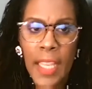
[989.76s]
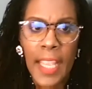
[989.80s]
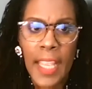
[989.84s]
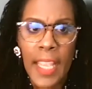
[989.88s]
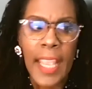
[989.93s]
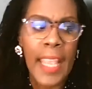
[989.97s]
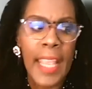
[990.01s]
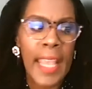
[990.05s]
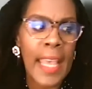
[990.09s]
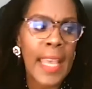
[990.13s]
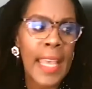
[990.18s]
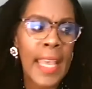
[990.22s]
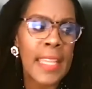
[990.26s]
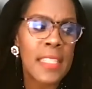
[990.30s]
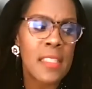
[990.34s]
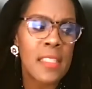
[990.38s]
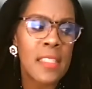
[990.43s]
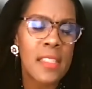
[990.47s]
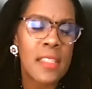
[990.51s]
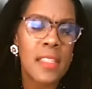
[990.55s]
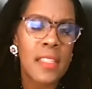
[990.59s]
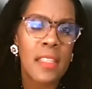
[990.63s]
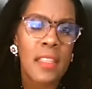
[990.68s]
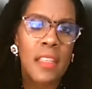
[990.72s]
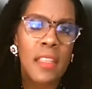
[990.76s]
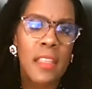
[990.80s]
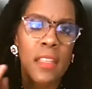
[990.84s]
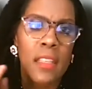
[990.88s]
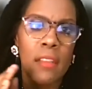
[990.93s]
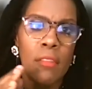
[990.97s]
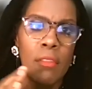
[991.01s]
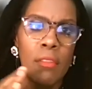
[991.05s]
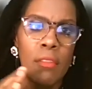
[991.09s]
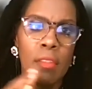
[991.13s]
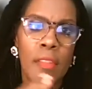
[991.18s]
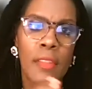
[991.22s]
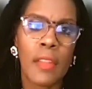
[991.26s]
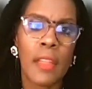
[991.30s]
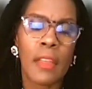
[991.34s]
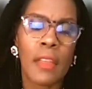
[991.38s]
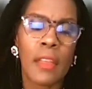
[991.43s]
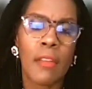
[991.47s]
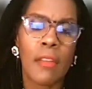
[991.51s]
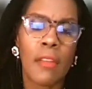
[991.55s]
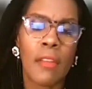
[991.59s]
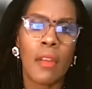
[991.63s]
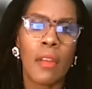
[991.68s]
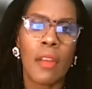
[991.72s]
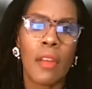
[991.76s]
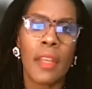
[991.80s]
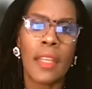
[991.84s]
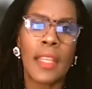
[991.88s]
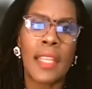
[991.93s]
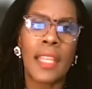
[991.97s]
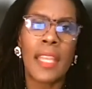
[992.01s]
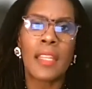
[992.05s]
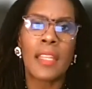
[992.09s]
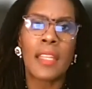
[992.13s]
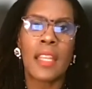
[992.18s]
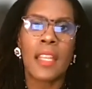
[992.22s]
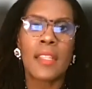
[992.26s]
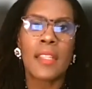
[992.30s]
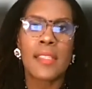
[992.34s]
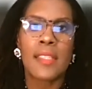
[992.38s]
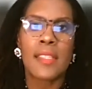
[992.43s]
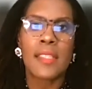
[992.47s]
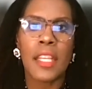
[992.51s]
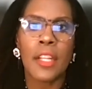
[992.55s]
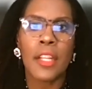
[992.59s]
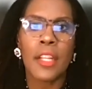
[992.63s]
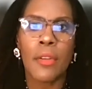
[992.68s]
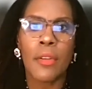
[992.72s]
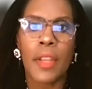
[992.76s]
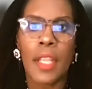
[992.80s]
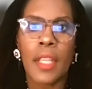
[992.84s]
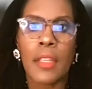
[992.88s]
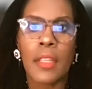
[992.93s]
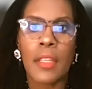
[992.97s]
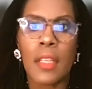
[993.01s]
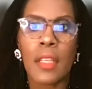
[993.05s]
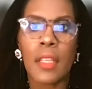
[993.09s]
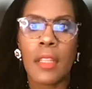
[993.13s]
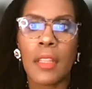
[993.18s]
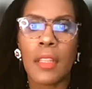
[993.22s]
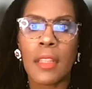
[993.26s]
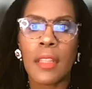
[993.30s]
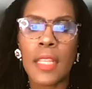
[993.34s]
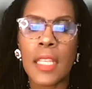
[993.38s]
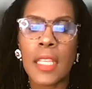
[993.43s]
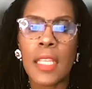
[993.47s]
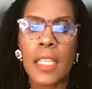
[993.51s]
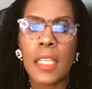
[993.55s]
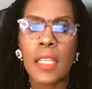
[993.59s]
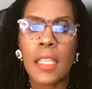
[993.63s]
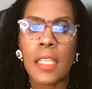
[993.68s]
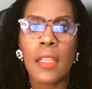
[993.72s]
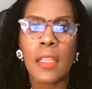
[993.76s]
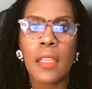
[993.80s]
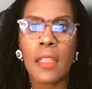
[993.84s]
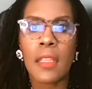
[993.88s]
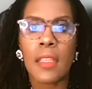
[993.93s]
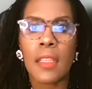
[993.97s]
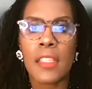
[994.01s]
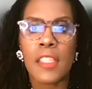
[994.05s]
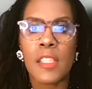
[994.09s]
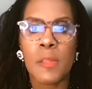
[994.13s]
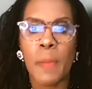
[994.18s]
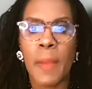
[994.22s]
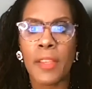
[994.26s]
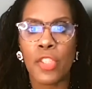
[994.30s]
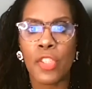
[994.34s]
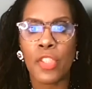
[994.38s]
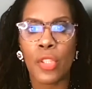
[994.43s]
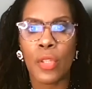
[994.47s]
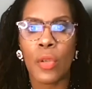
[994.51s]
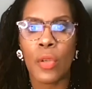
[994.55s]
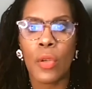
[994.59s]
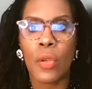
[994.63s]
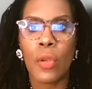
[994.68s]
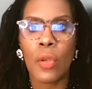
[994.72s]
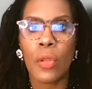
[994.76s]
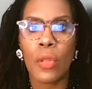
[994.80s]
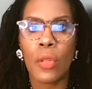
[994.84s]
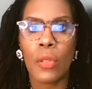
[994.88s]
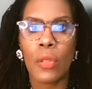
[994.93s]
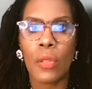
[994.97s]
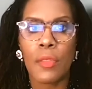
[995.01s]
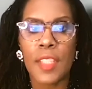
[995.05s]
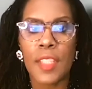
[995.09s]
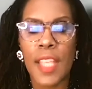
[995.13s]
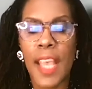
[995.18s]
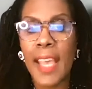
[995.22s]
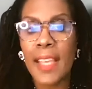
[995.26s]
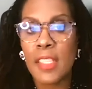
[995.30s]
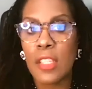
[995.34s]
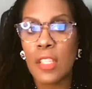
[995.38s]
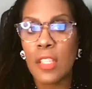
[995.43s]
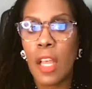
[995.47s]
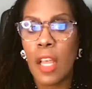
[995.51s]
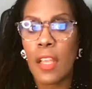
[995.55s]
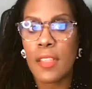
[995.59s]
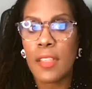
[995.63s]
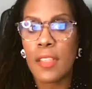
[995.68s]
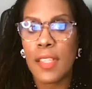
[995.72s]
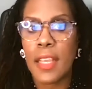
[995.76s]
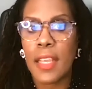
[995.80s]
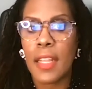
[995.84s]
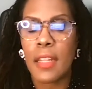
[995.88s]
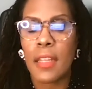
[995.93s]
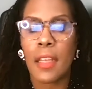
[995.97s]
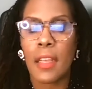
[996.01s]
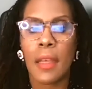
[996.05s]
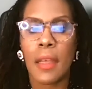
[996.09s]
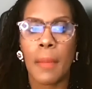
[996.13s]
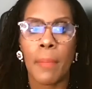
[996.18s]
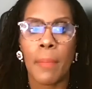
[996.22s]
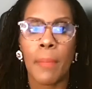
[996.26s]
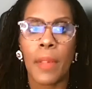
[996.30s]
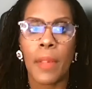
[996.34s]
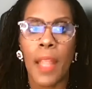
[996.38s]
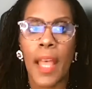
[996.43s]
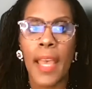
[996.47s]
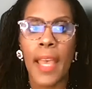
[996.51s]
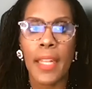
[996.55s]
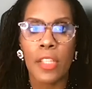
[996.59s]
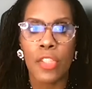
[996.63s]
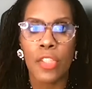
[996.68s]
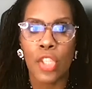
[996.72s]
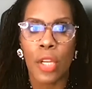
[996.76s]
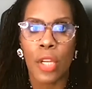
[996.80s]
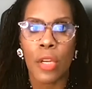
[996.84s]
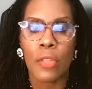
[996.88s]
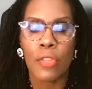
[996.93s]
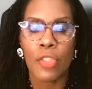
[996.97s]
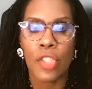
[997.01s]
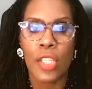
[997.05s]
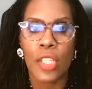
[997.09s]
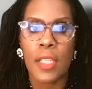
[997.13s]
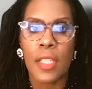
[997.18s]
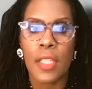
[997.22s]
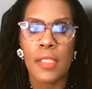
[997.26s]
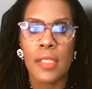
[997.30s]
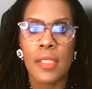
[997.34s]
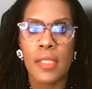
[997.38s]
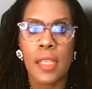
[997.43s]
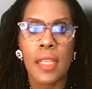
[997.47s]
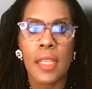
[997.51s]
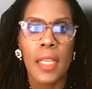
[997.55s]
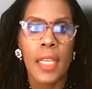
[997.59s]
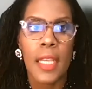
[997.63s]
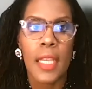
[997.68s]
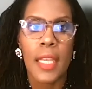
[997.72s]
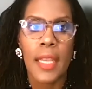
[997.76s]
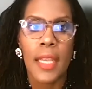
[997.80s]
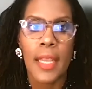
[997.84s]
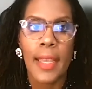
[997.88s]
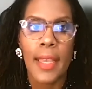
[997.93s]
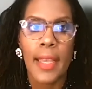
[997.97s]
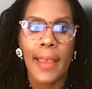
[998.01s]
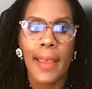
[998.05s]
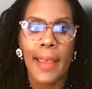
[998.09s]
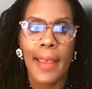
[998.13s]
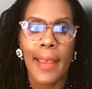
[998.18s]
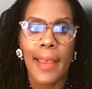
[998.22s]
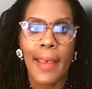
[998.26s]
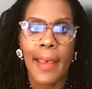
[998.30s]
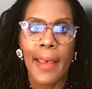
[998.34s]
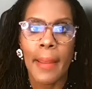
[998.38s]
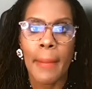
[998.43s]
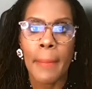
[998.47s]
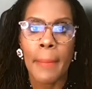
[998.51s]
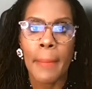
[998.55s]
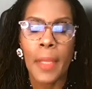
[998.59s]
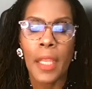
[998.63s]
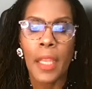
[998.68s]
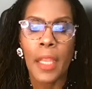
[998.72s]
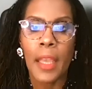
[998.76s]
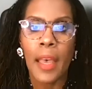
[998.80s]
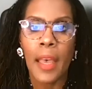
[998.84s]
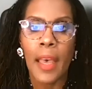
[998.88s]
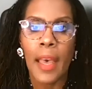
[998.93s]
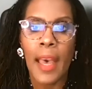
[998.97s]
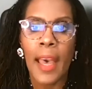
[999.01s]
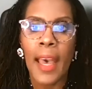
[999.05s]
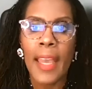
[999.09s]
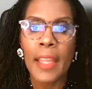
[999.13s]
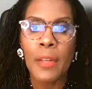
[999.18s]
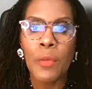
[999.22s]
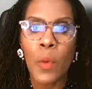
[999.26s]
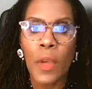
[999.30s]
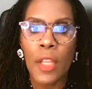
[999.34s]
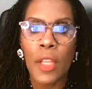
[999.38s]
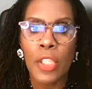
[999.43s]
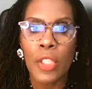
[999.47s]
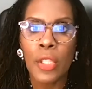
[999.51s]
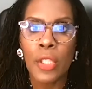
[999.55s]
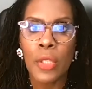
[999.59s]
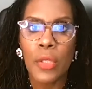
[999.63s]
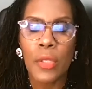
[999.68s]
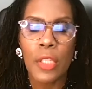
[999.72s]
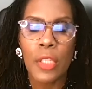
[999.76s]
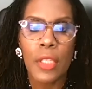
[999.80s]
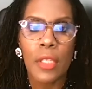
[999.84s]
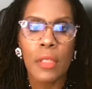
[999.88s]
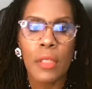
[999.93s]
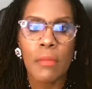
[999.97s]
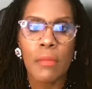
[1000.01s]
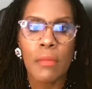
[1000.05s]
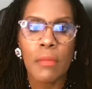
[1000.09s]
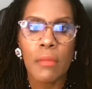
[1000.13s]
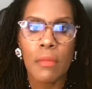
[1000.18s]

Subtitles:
And again, considering the special tax laws that apply to churches, I'd want you to